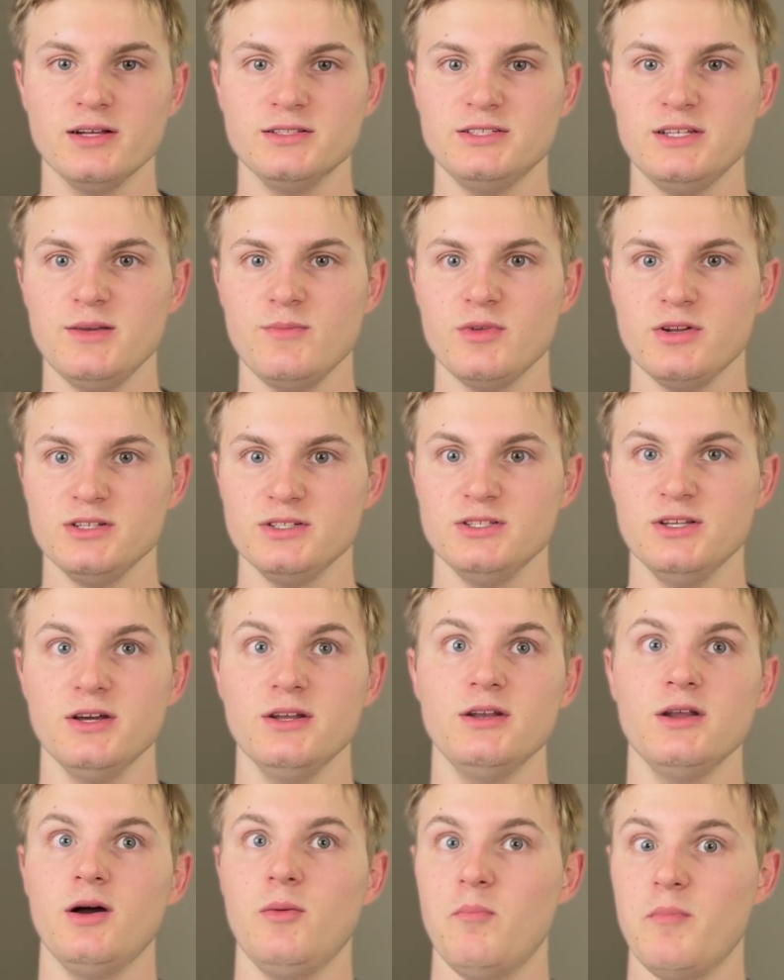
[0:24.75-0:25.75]
a team that has
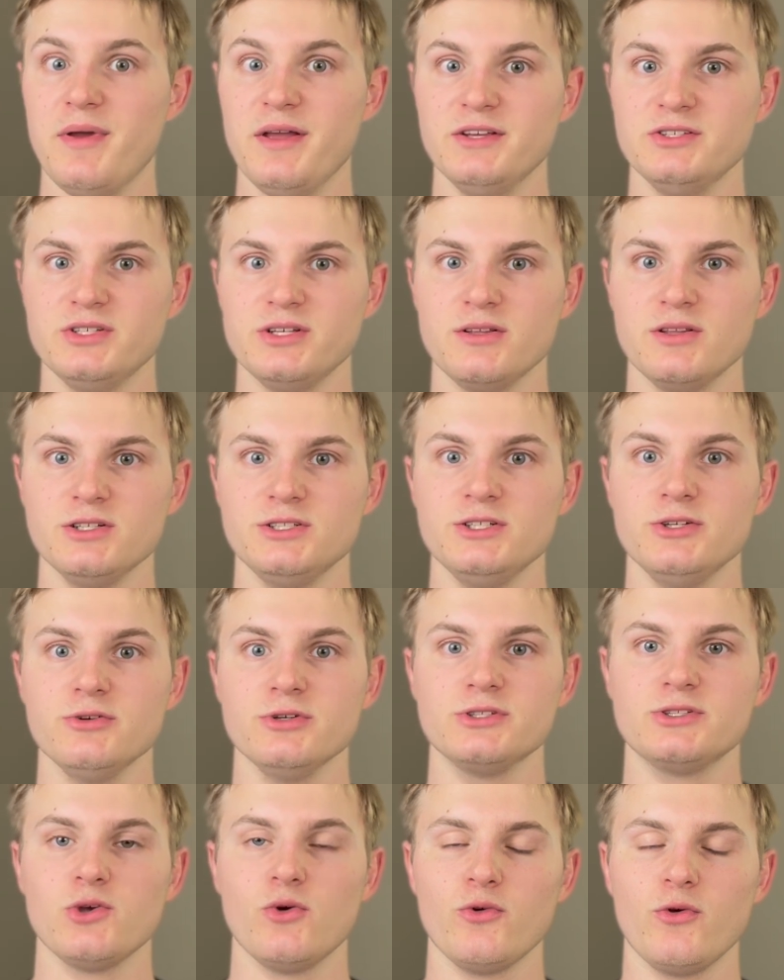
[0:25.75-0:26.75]
done amazing this year to
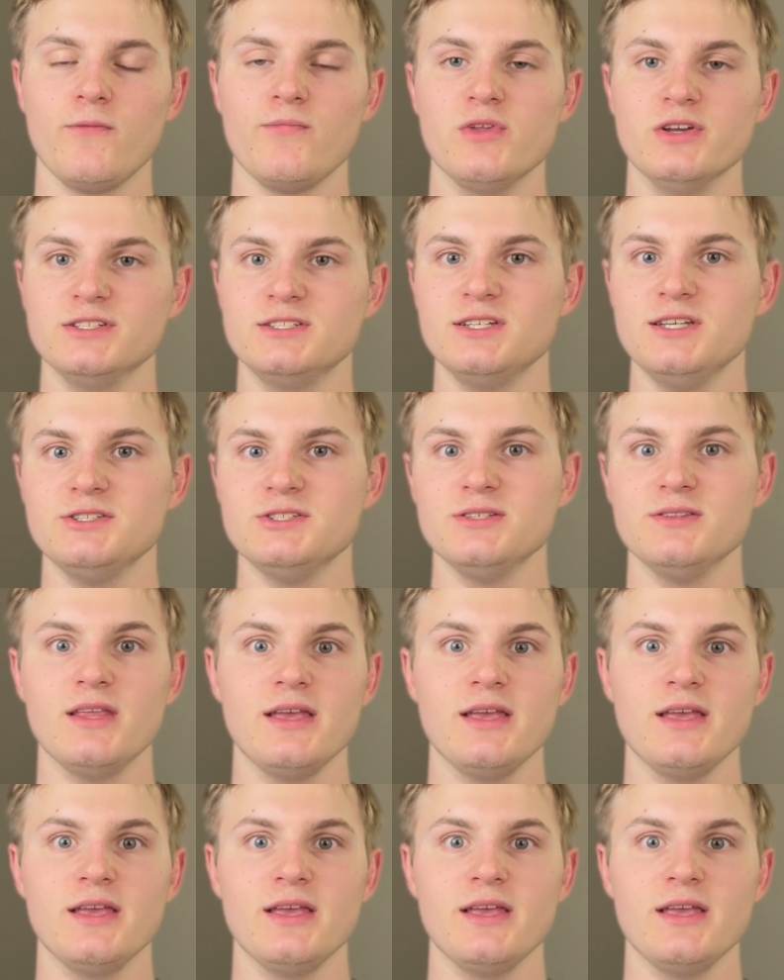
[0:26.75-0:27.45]
start off the season.